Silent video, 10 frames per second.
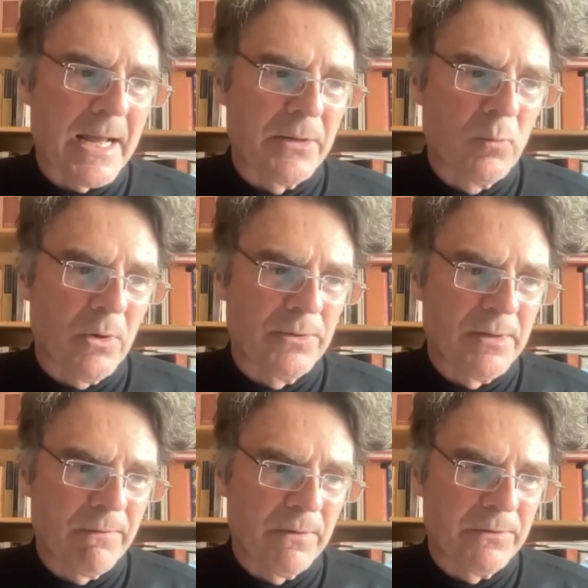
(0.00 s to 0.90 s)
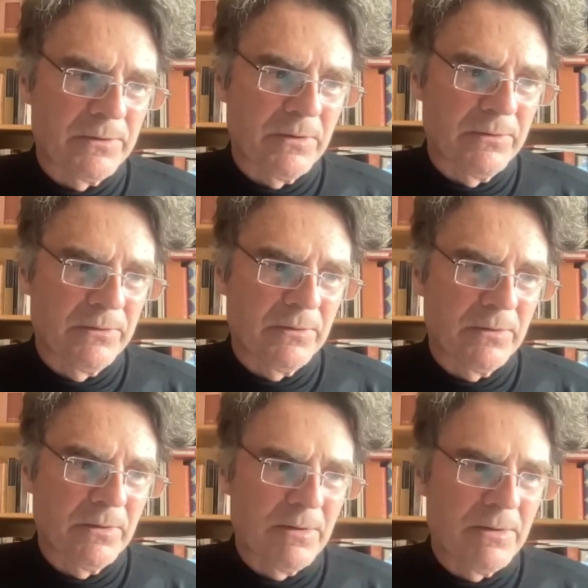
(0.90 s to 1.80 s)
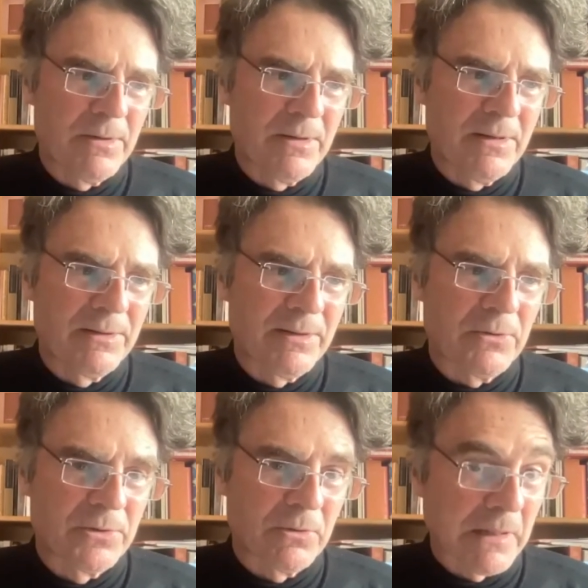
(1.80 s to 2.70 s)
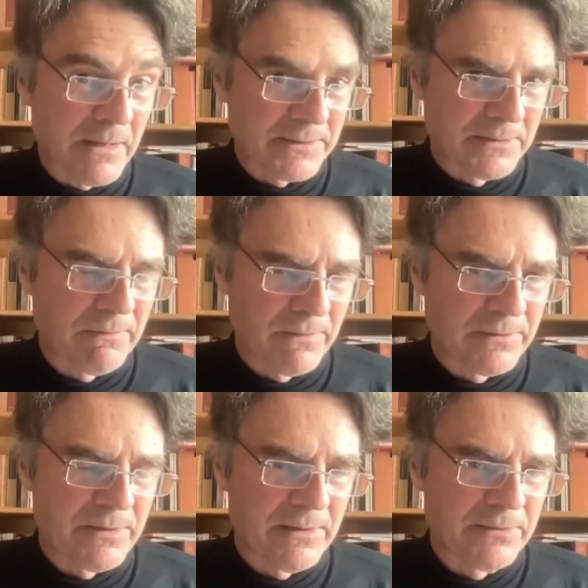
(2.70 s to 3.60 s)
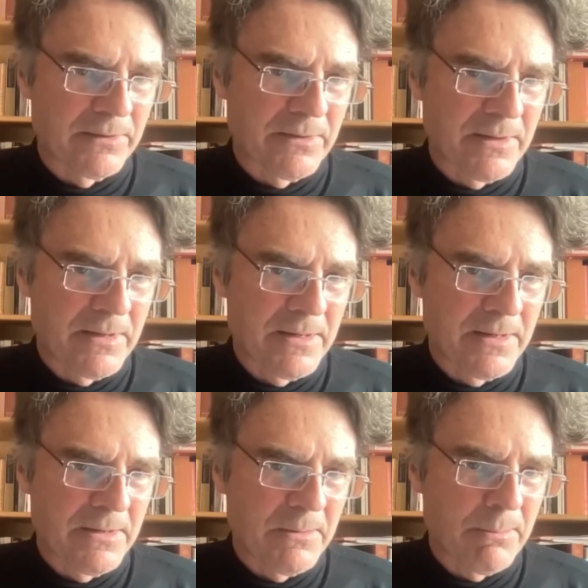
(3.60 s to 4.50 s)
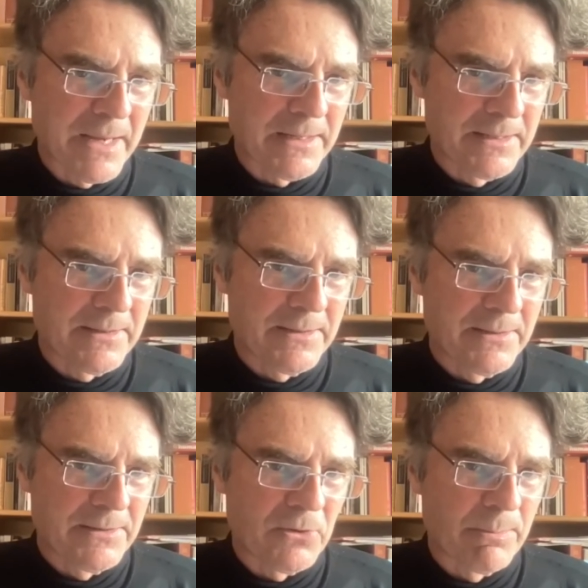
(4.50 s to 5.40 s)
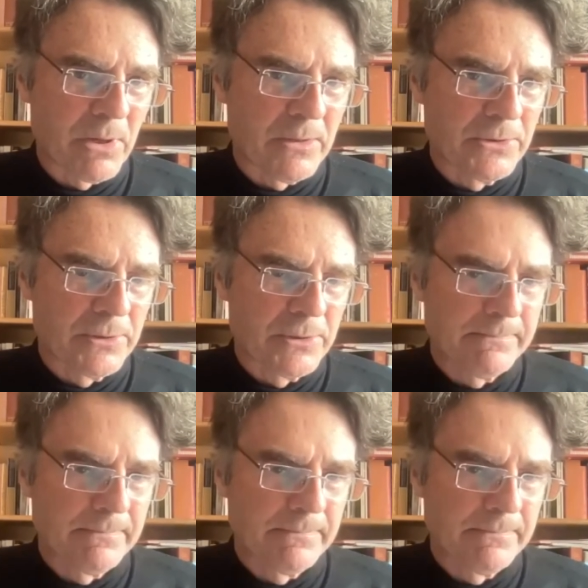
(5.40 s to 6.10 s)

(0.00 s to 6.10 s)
And what difference does social class differences make to your approach?